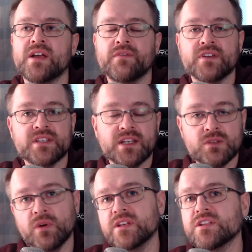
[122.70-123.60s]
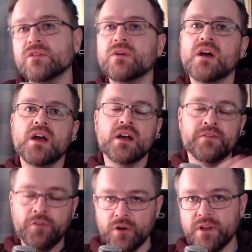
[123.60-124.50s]
having, say, 22,
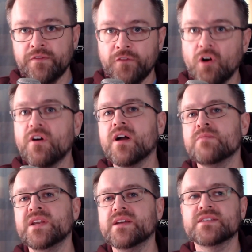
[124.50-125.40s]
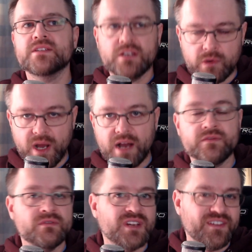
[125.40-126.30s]
44 minutes, you have
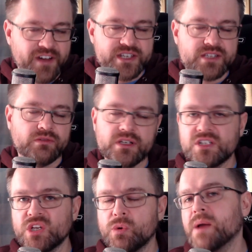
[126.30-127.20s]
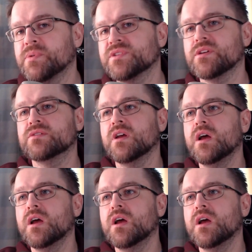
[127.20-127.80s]
effectively two episodes.